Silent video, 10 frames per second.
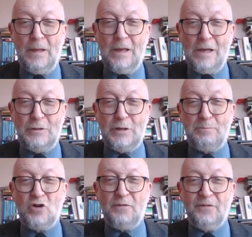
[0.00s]
and a
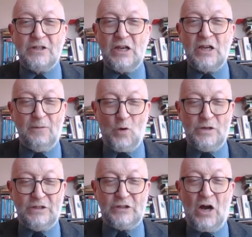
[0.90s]
prophetic
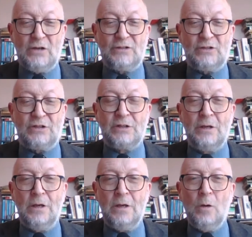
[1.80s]
voice
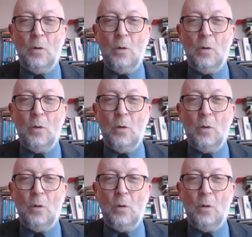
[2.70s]
asks,